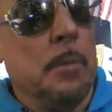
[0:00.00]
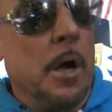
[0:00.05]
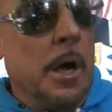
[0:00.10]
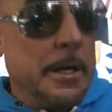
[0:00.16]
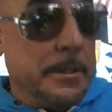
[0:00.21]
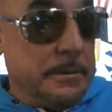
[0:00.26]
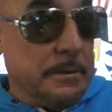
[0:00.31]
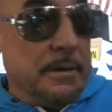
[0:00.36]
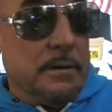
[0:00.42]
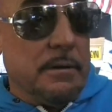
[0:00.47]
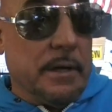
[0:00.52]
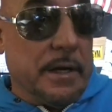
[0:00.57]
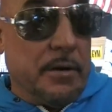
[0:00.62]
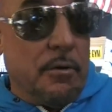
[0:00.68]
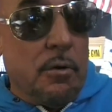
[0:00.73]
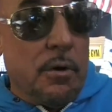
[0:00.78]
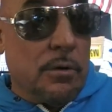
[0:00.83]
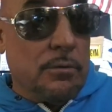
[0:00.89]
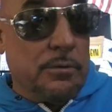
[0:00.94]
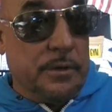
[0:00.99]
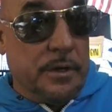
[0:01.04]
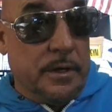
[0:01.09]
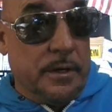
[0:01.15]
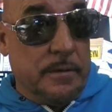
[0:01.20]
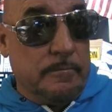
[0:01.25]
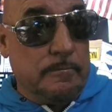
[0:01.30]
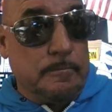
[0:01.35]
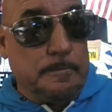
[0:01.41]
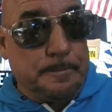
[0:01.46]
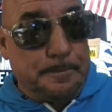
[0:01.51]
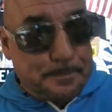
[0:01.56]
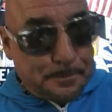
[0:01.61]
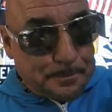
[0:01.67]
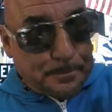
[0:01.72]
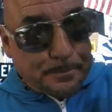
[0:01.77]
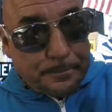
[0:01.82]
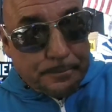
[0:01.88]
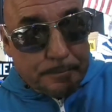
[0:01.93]
did it like Arnold did it.
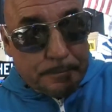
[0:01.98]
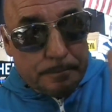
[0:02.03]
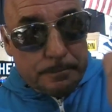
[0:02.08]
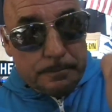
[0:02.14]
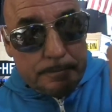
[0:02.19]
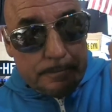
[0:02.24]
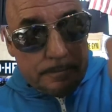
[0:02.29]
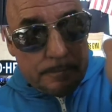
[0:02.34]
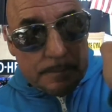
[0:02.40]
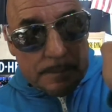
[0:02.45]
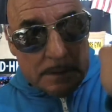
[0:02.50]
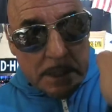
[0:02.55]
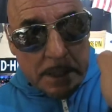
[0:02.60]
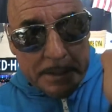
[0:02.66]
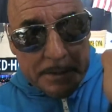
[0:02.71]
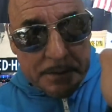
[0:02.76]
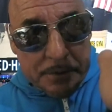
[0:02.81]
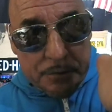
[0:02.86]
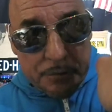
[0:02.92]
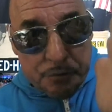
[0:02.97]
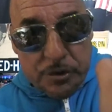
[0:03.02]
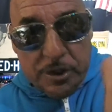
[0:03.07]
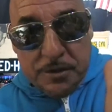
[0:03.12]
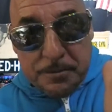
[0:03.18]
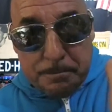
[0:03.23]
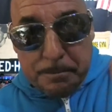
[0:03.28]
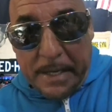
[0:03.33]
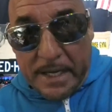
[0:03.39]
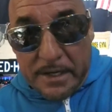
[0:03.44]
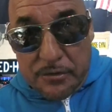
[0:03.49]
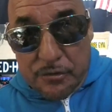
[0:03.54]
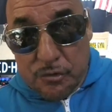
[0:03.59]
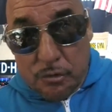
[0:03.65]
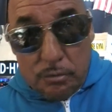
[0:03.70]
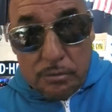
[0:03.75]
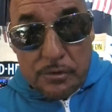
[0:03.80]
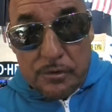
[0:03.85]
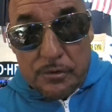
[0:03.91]
I did chest, back, and
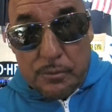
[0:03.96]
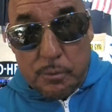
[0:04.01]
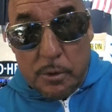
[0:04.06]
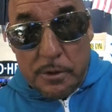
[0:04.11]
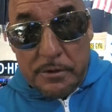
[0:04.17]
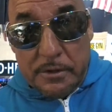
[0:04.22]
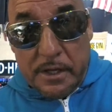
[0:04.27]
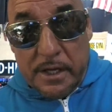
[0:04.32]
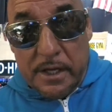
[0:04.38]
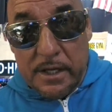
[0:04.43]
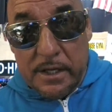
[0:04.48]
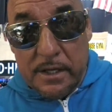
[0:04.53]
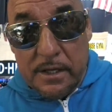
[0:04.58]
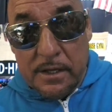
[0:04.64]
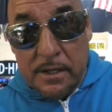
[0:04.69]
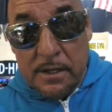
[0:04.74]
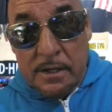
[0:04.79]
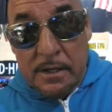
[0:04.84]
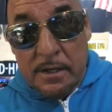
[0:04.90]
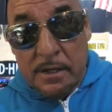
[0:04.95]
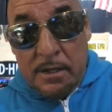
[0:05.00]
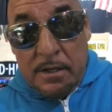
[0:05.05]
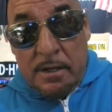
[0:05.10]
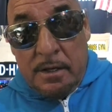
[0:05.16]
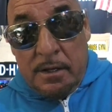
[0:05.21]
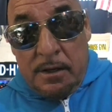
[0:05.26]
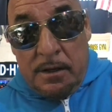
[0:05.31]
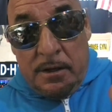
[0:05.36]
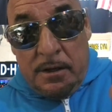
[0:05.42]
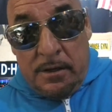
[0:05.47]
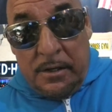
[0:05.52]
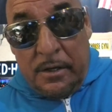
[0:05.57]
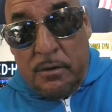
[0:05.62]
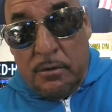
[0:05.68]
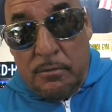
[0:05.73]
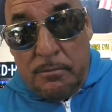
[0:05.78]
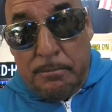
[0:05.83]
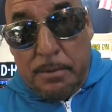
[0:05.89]
shoulders one day, you know,
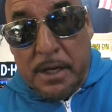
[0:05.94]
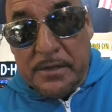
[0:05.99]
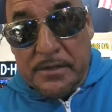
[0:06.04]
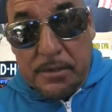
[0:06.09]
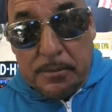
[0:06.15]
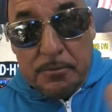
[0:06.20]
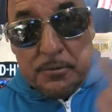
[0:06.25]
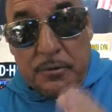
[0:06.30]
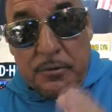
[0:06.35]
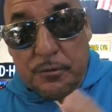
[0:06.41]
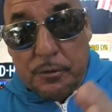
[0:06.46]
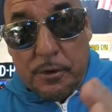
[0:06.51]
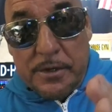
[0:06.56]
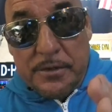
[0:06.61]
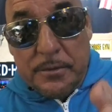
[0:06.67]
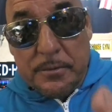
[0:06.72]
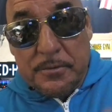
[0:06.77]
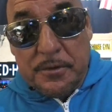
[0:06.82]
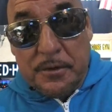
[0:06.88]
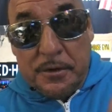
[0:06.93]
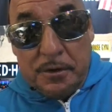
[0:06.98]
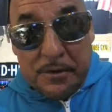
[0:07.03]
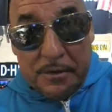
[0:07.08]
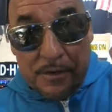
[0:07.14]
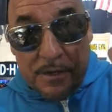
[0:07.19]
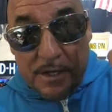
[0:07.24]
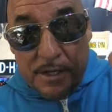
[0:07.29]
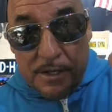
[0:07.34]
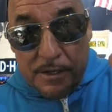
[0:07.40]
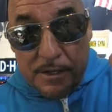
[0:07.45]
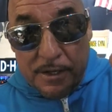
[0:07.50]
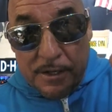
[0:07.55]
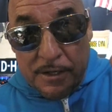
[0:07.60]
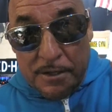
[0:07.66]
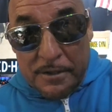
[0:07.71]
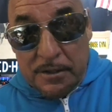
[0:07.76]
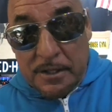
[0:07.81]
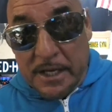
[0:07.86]
biceps and triceps another day, and then
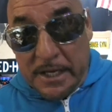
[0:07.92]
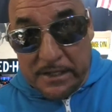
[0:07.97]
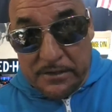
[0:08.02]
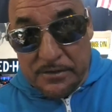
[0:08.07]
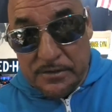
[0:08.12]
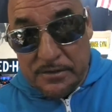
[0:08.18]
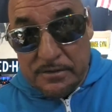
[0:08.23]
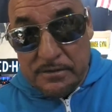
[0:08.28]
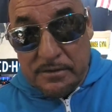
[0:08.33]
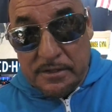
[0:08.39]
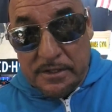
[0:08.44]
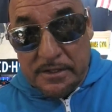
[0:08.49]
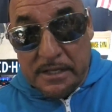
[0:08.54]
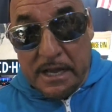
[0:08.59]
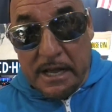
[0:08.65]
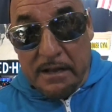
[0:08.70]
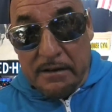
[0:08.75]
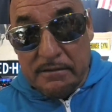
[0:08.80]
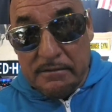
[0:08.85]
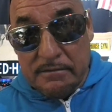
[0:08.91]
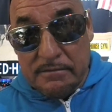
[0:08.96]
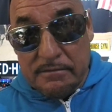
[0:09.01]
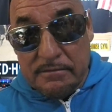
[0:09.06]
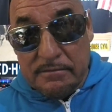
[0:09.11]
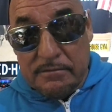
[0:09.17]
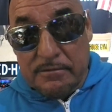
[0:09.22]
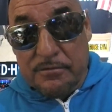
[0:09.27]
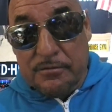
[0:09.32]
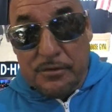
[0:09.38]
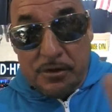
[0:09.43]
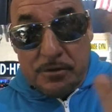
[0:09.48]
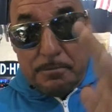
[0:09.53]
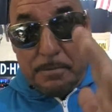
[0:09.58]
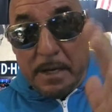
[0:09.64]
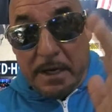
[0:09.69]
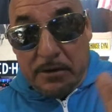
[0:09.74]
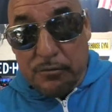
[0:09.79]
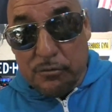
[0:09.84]
legs, like that. Chest, back,
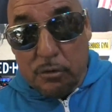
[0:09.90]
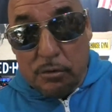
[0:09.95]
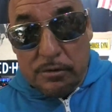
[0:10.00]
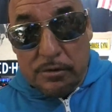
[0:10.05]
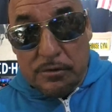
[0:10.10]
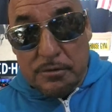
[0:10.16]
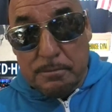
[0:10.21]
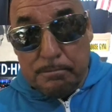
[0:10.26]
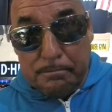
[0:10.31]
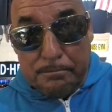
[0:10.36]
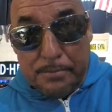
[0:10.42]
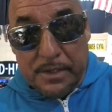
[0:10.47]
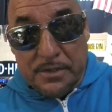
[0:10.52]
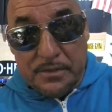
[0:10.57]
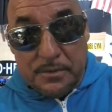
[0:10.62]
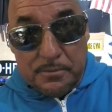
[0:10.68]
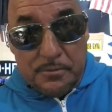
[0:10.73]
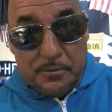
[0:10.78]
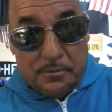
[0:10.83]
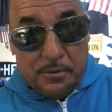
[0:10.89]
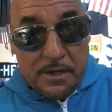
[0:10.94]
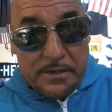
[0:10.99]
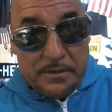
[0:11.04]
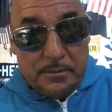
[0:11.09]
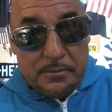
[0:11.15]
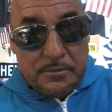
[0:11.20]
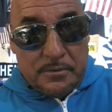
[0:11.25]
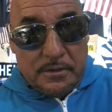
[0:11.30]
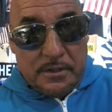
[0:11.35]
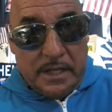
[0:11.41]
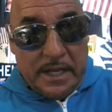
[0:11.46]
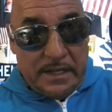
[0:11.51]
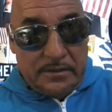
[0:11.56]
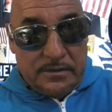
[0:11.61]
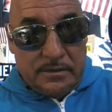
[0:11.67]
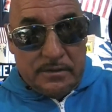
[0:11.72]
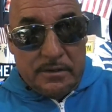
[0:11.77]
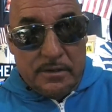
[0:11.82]
and shoulders, biceps and triceps, legs,
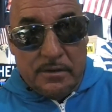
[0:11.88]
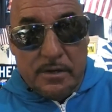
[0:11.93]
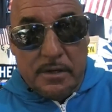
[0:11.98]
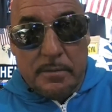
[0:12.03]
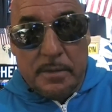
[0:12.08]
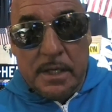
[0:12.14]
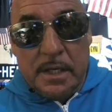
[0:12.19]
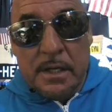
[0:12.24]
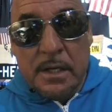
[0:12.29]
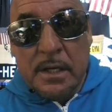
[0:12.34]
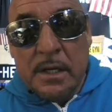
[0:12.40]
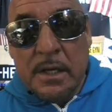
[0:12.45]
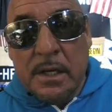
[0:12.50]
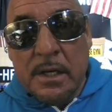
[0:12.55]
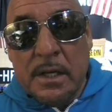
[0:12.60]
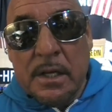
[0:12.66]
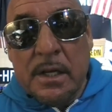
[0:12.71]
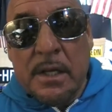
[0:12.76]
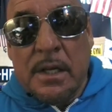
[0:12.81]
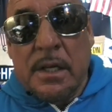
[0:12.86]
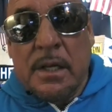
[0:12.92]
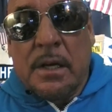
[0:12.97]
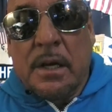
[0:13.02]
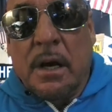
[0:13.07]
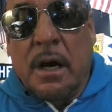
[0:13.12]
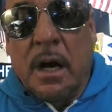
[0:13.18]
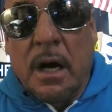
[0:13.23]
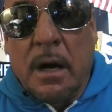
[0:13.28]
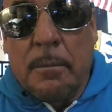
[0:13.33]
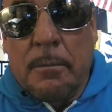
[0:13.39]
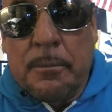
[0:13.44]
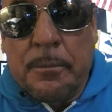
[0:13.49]
you know what I mean? I